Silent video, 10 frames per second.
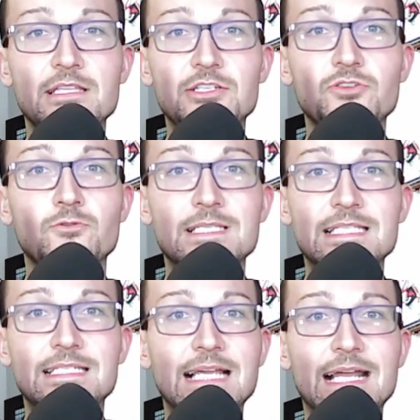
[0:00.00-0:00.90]
The dude was
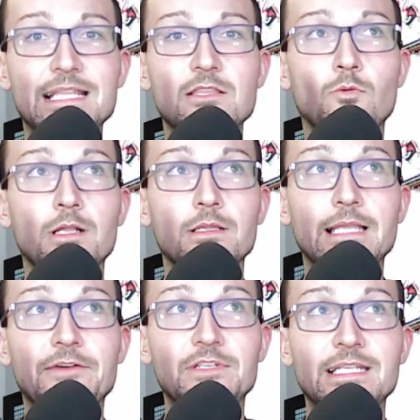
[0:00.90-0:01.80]
a died in the wall
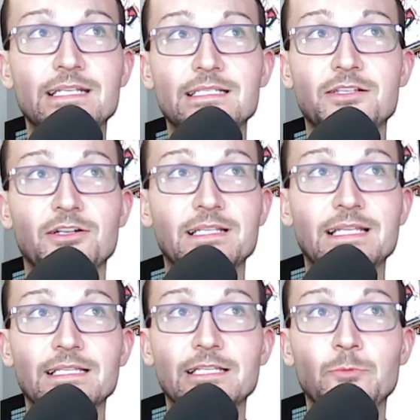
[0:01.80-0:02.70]
lefty, and he started to
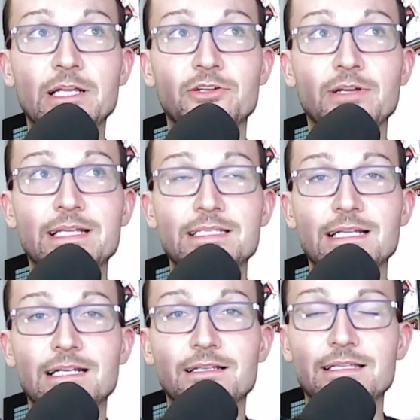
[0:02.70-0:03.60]
get a little bit crazy there.